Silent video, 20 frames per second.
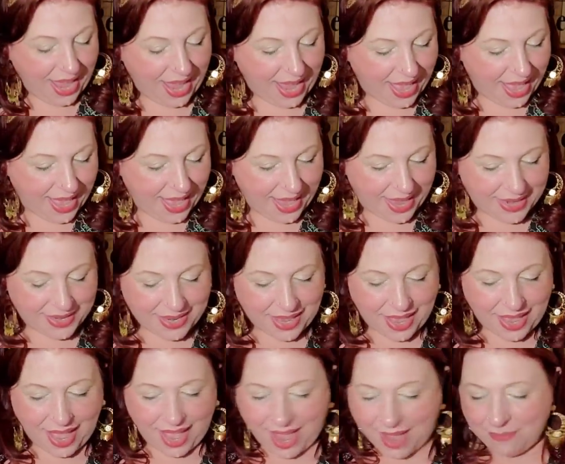and
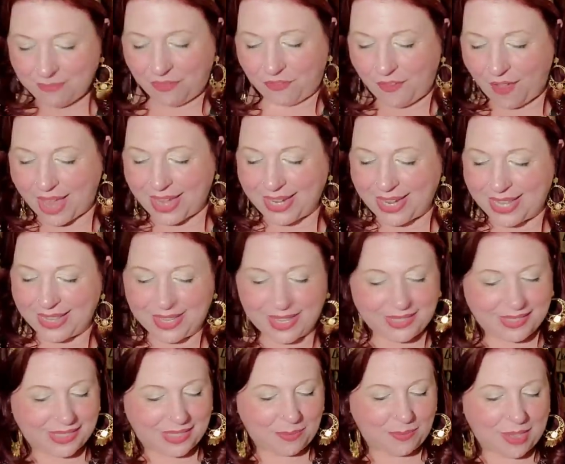I'm finding
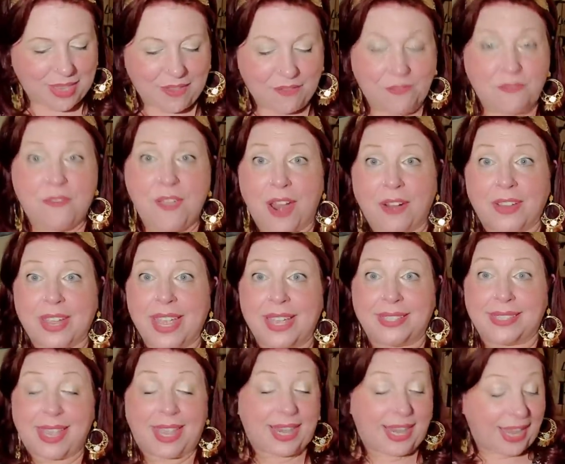this to be very
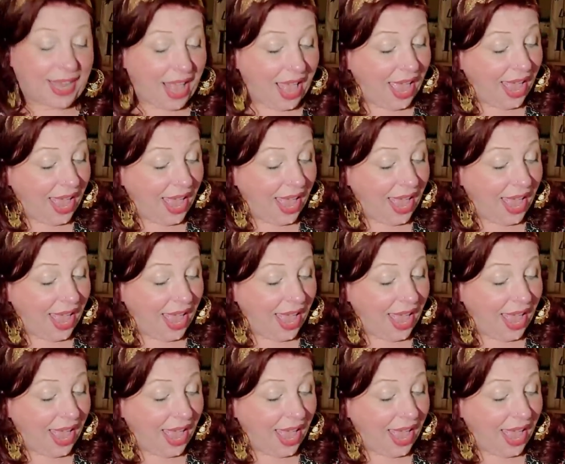exciting.